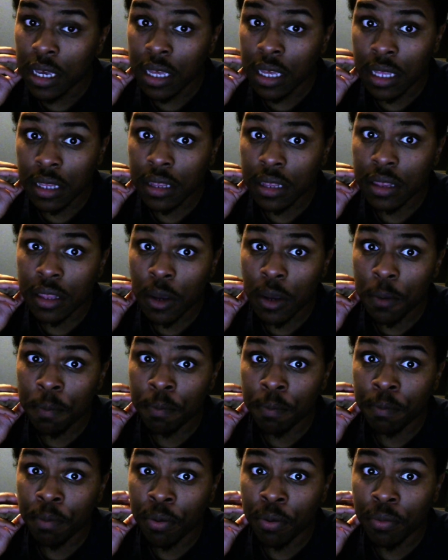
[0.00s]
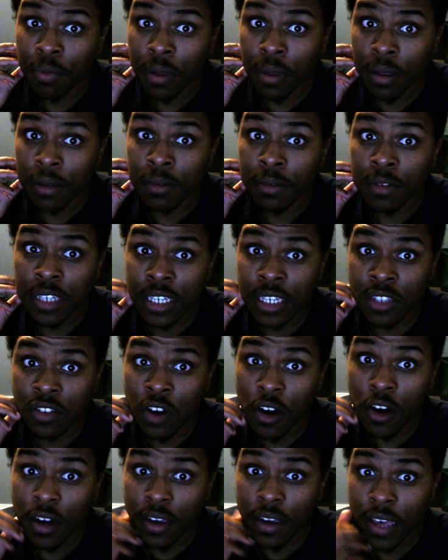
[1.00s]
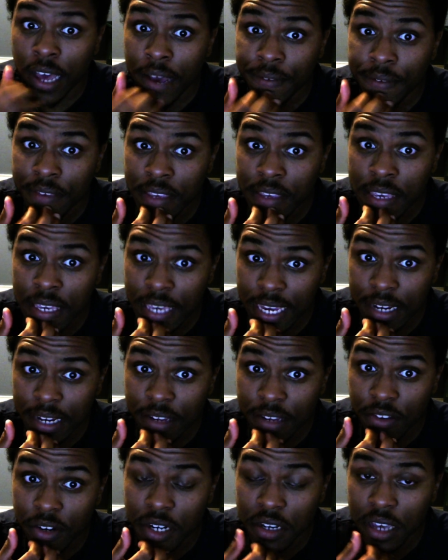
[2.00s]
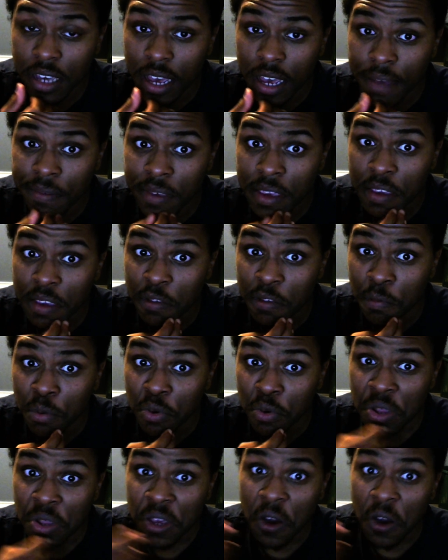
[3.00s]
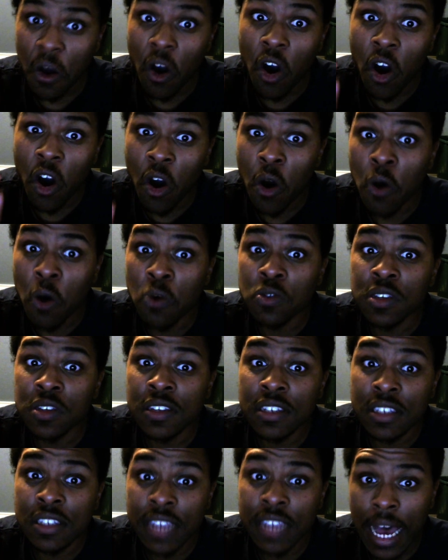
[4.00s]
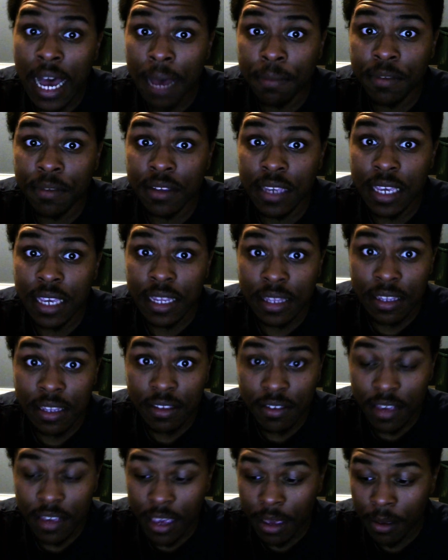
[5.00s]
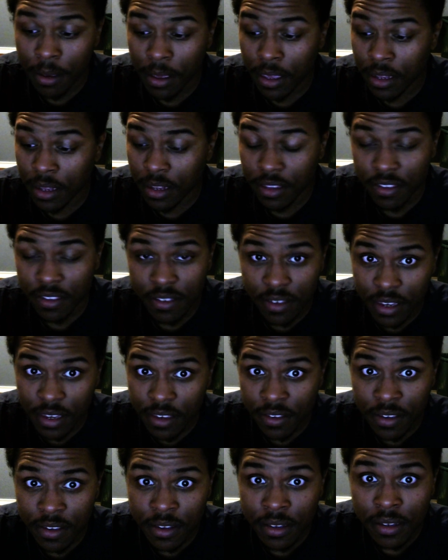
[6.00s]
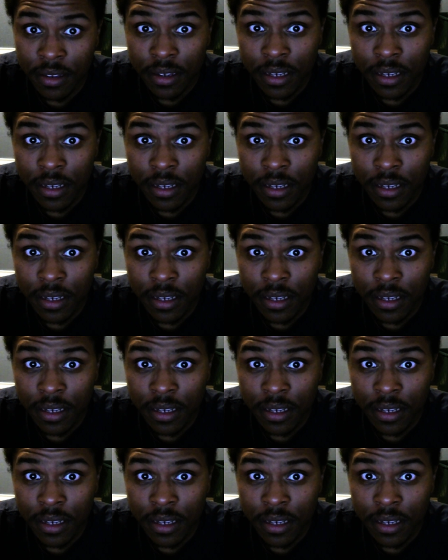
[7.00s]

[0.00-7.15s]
Gendy Tartakovsky is pulling all stops in this season.